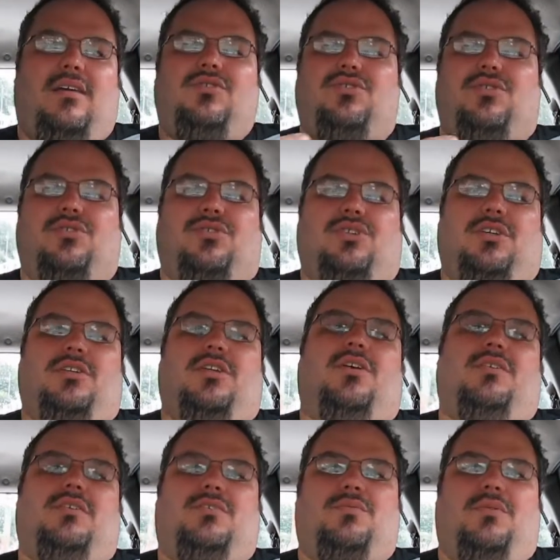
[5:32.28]
you should
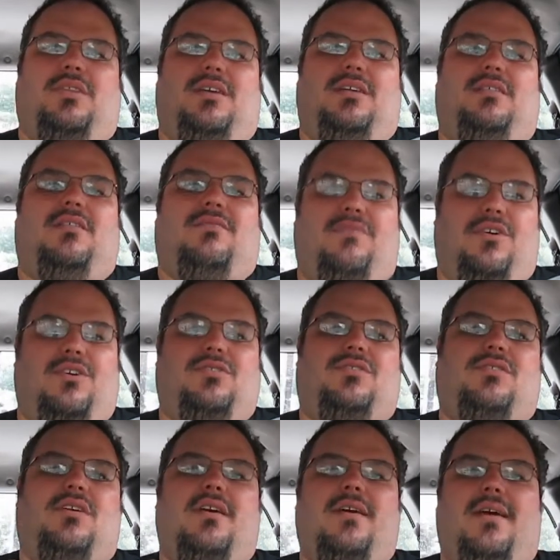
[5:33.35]
notice within the
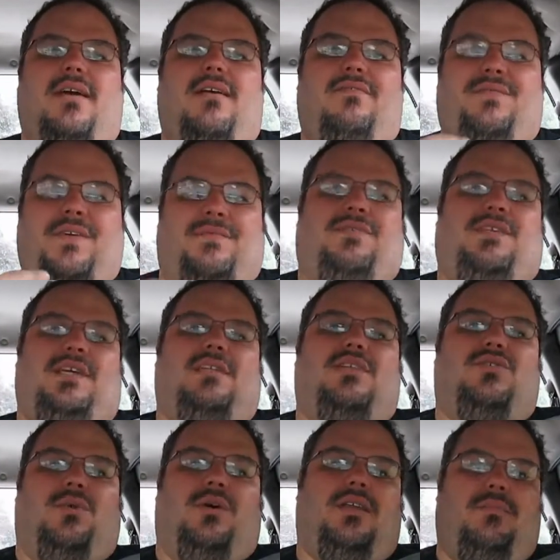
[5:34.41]
first 15 to
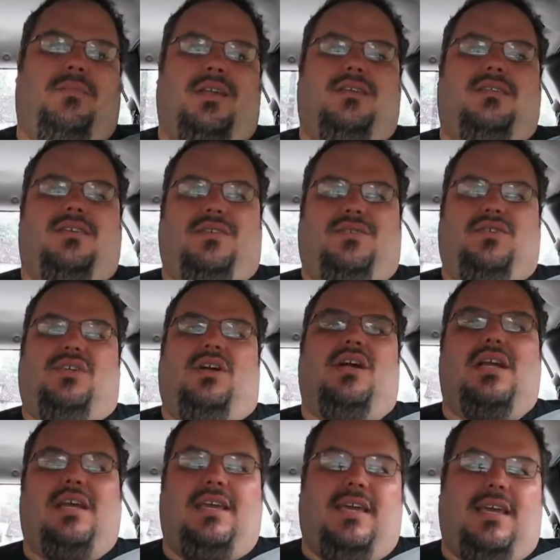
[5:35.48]
20 minutes of
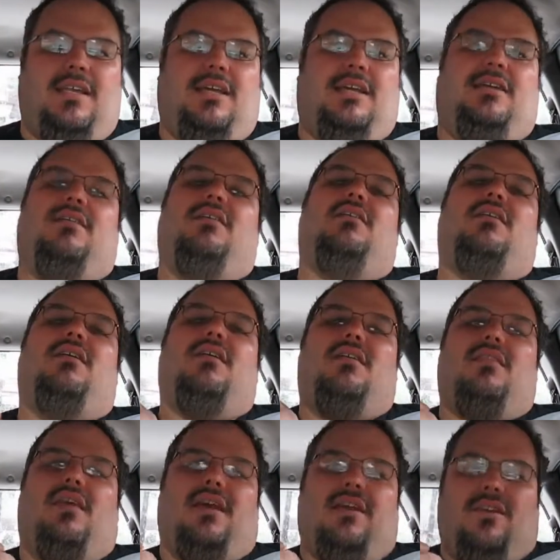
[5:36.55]
starting eating
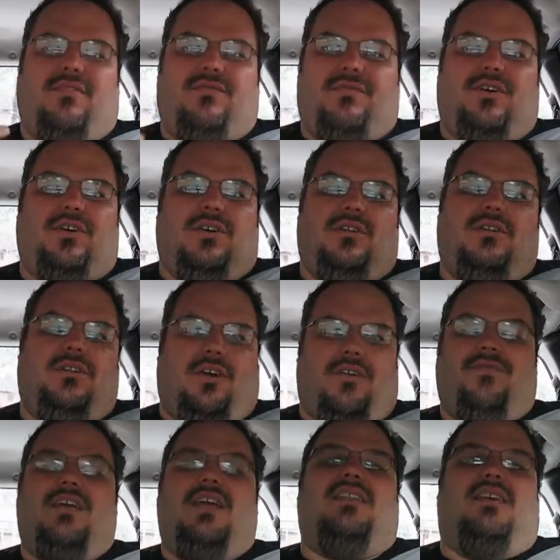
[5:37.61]
that you're full, you're
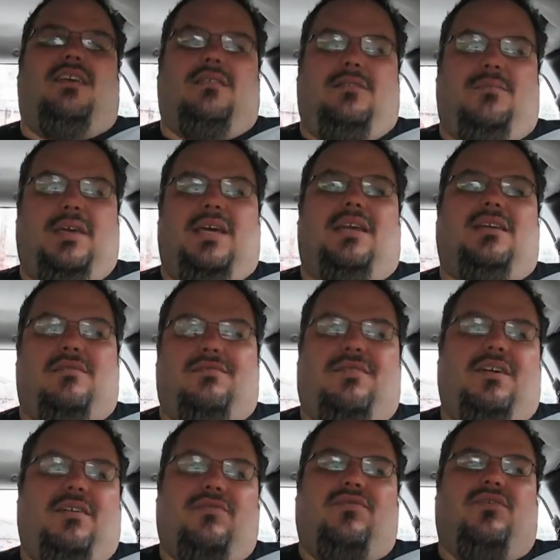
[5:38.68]
beginning to
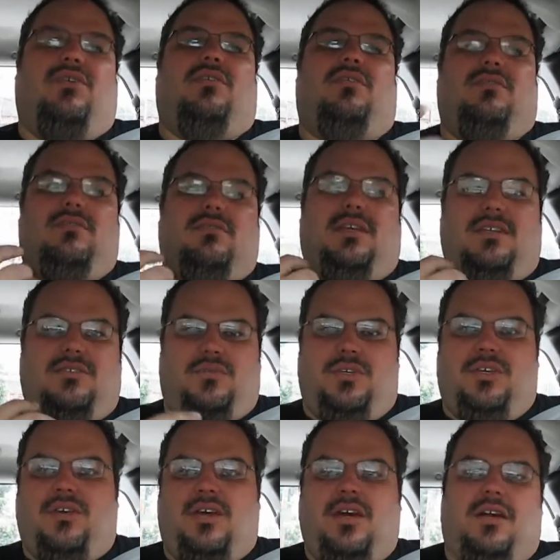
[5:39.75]
feel full. That's when
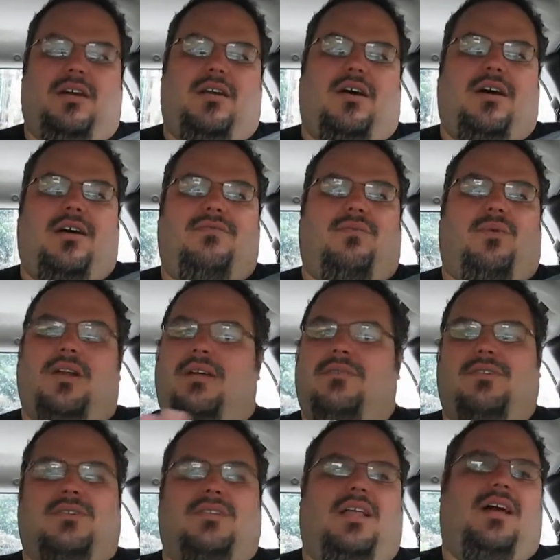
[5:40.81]
you cut it off.
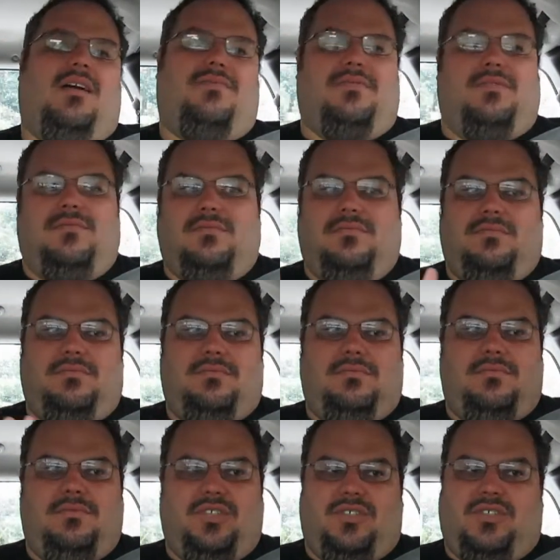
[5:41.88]
Whatever's left,
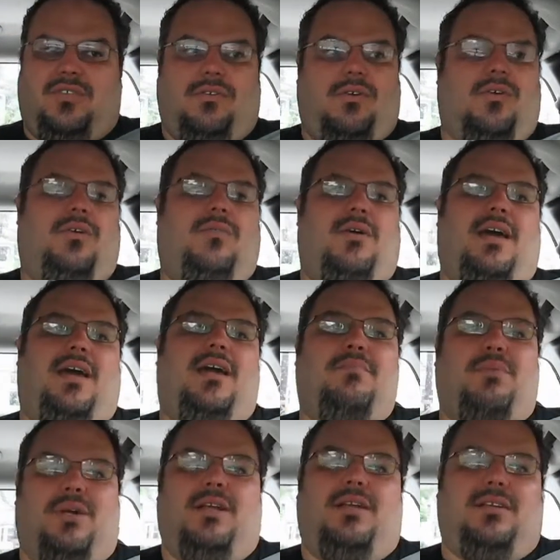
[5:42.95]
just throw it away,
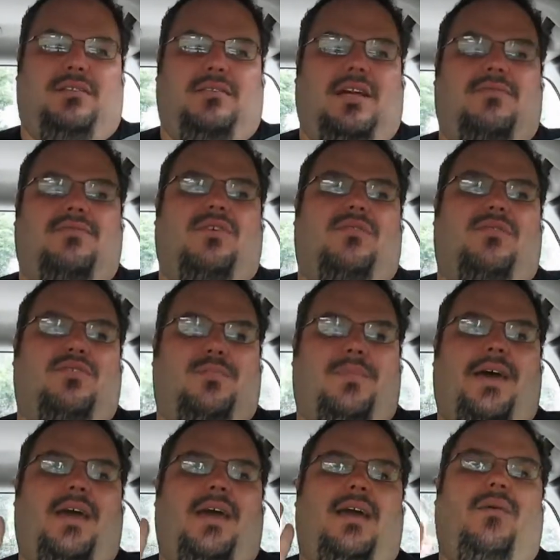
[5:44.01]
put it in a leftovers
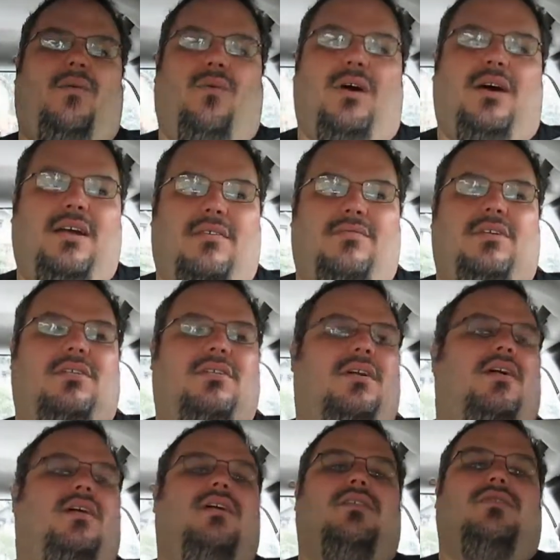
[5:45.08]
bag, whatever.
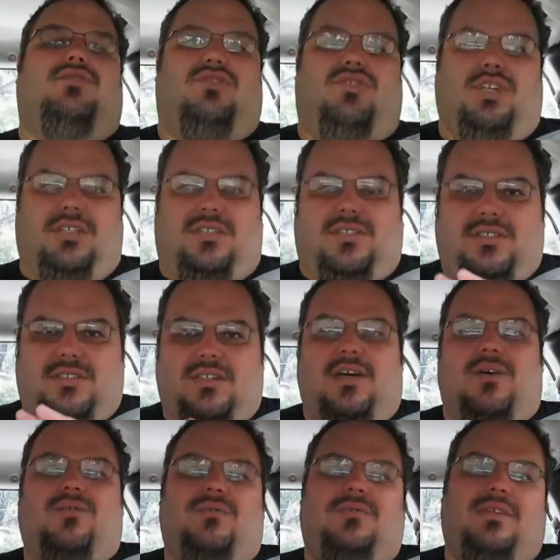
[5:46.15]
Just
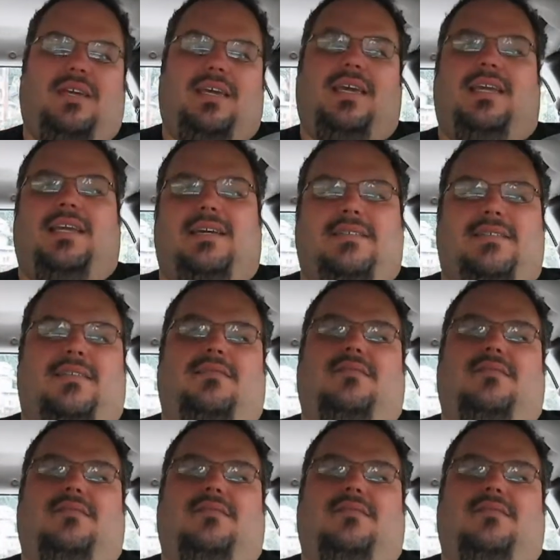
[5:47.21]
don't eat it.